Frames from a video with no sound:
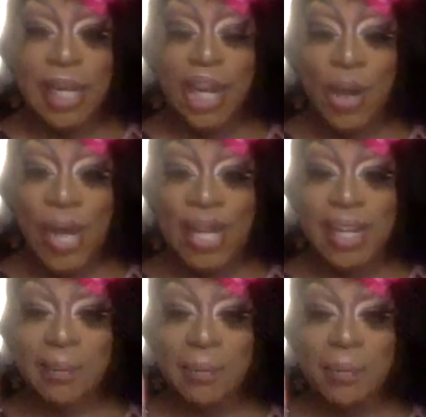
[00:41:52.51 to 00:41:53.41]
go ahead
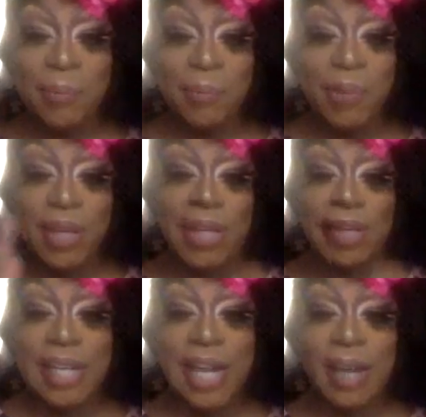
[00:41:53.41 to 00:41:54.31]
and put in
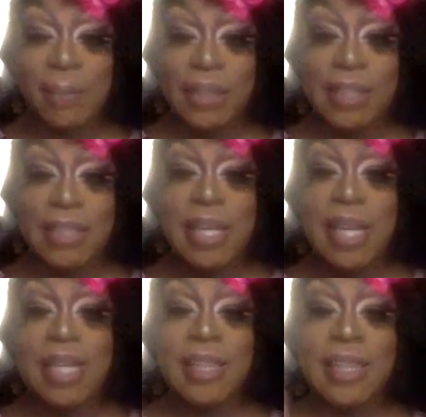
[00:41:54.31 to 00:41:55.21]
the comments
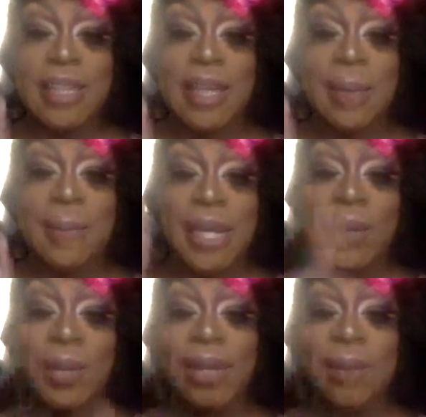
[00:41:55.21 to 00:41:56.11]
the
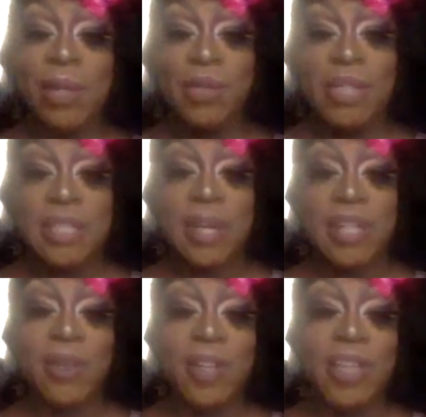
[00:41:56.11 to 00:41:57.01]
penguin emoji so I
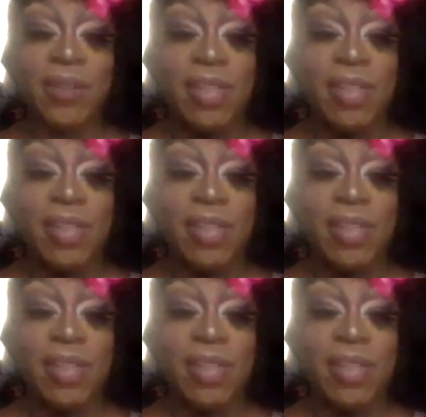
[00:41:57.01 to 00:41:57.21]
know that you're